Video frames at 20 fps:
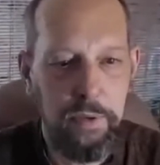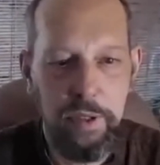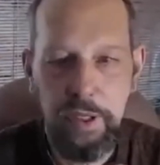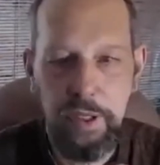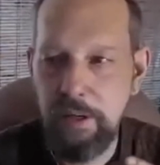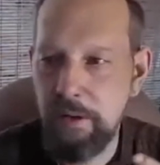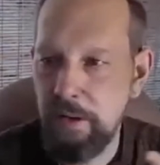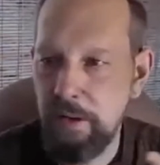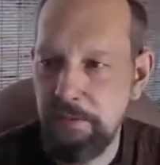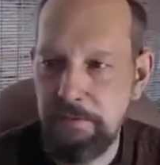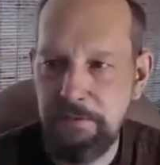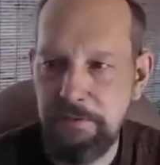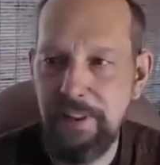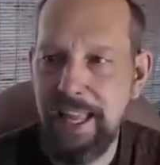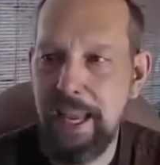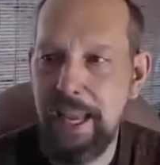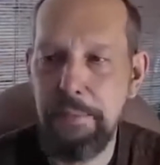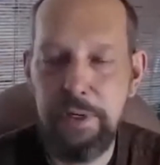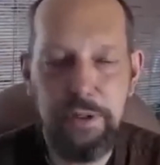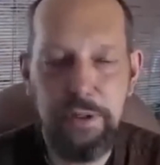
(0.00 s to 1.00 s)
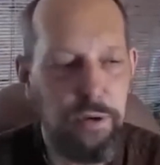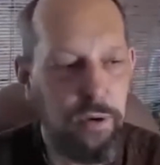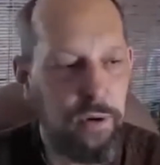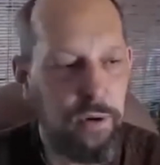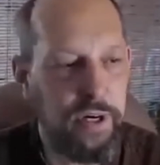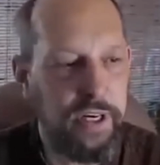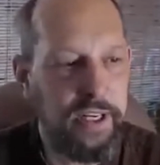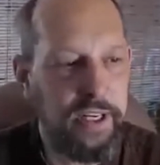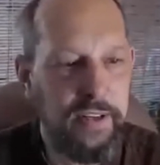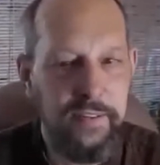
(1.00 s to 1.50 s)

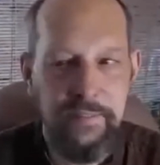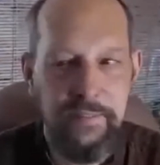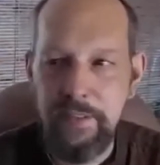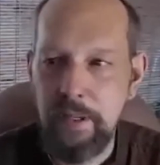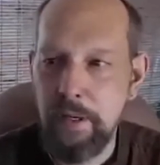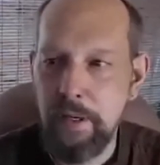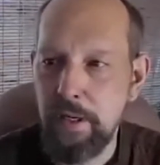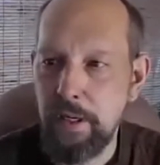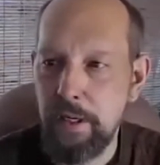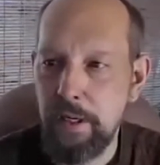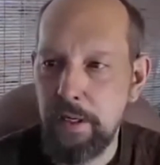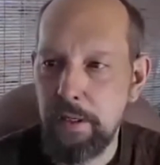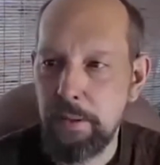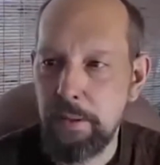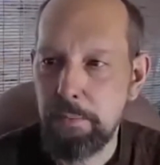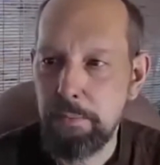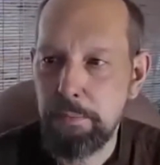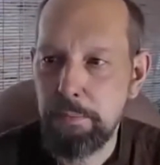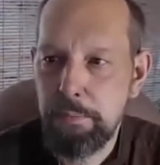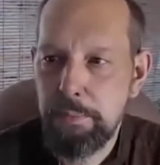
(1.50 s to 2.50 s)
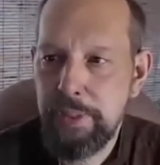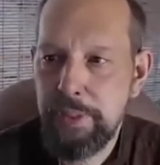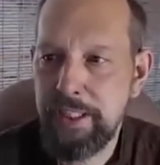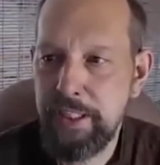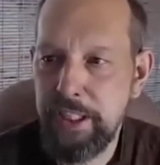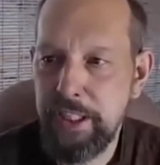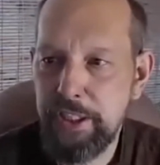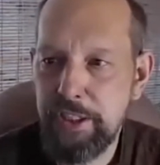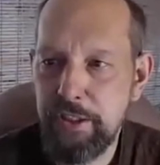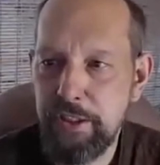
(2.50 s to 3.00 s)
inflammatory
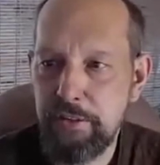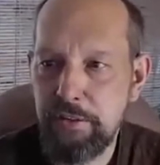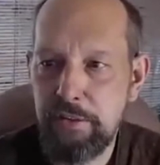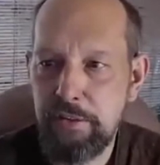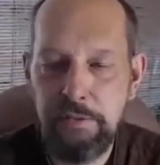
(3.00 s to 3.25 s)
conditions,